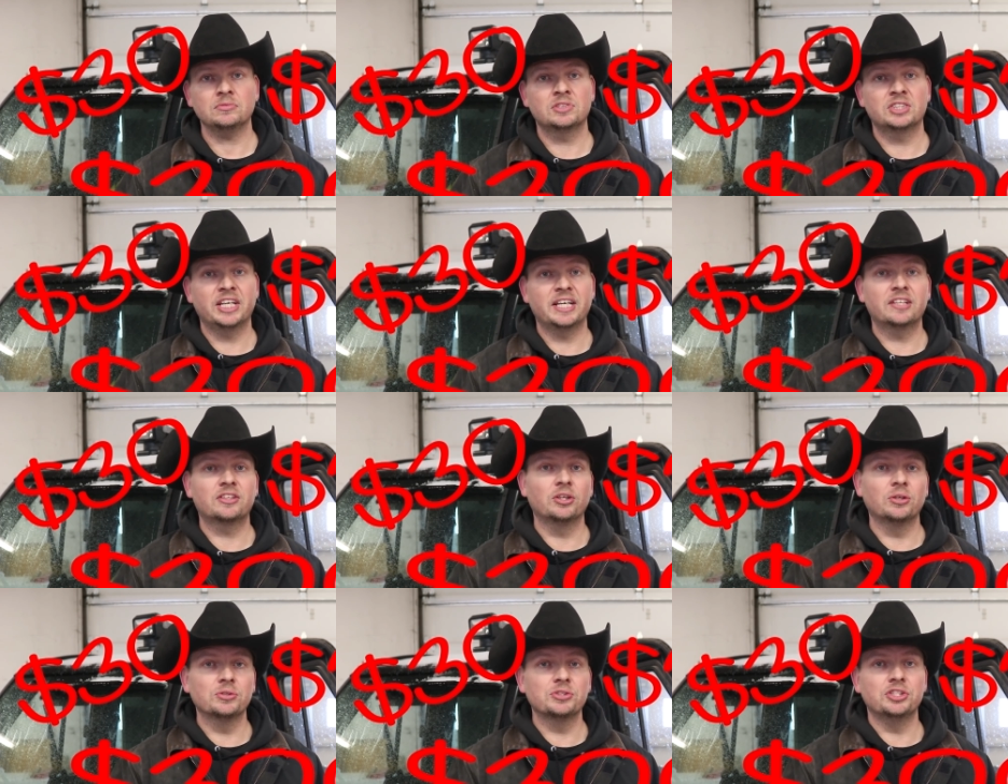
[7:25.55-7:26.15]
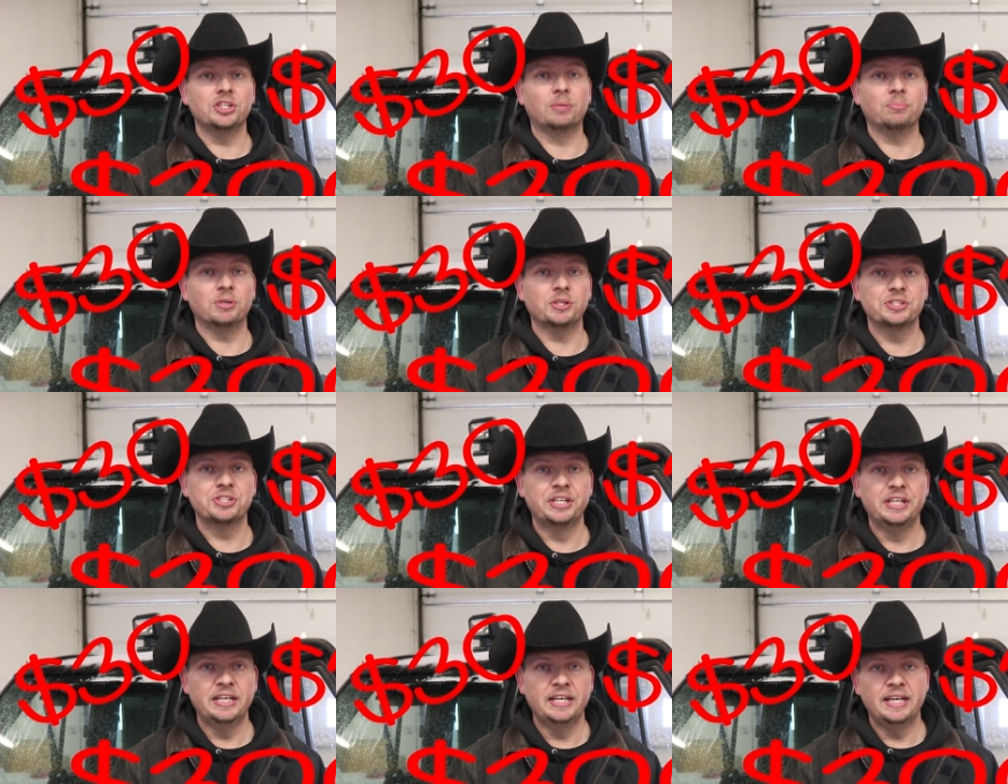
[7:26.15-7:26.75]
Take those
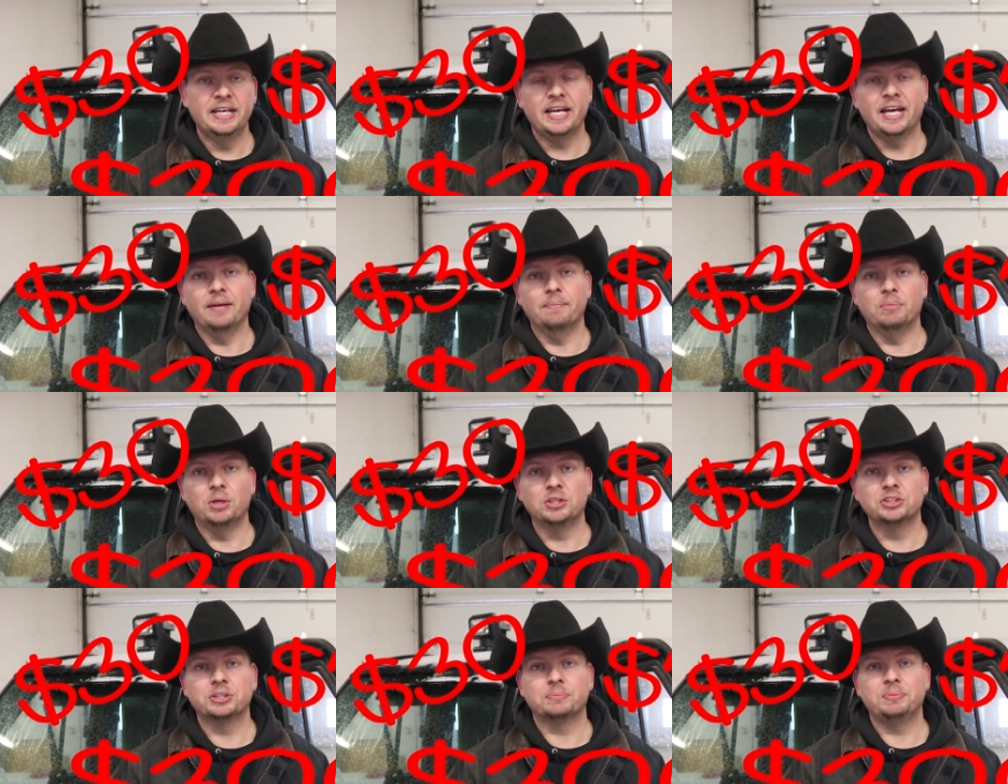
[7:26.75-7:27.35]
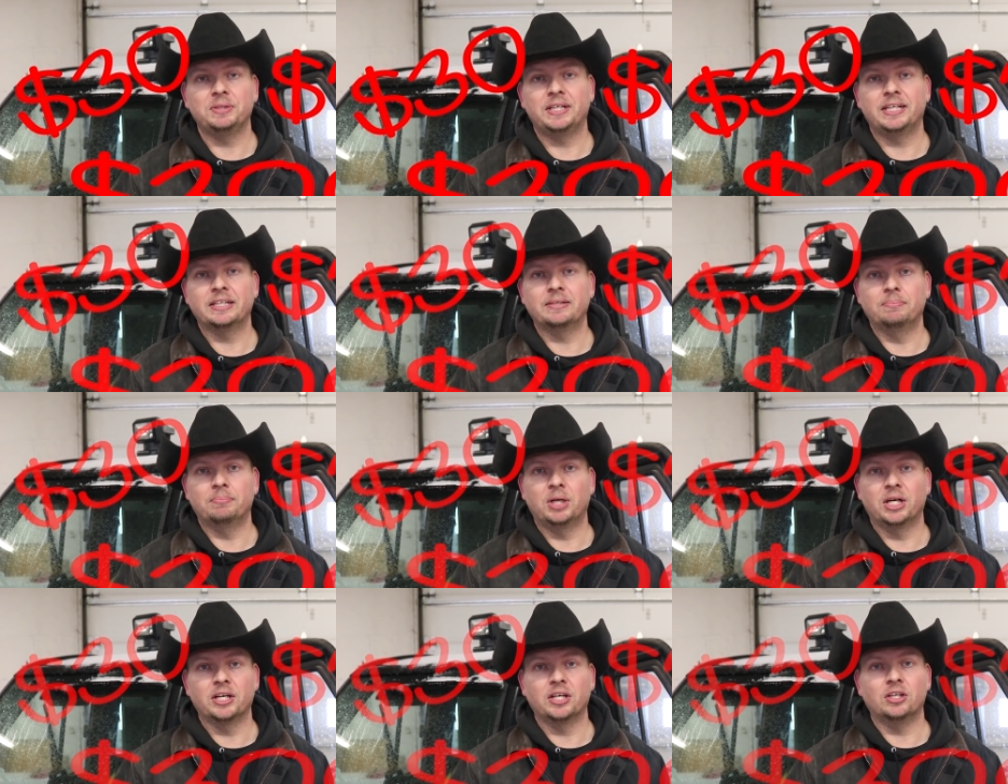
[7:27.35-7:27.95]
numbers and multiply
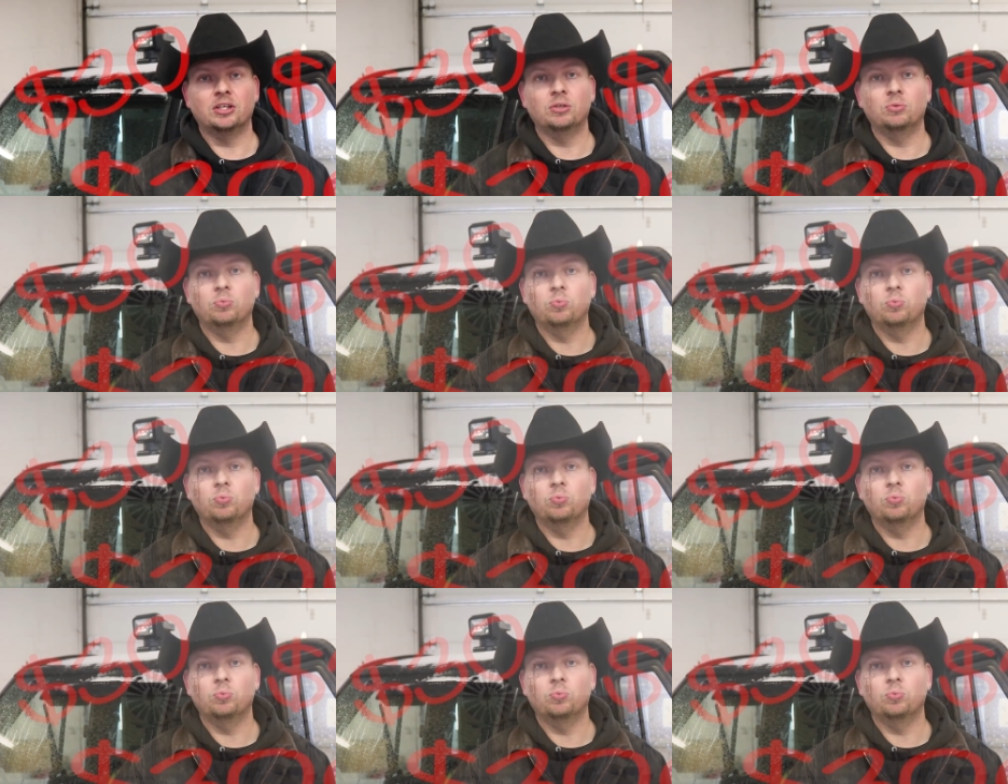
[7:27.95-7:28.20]
them by all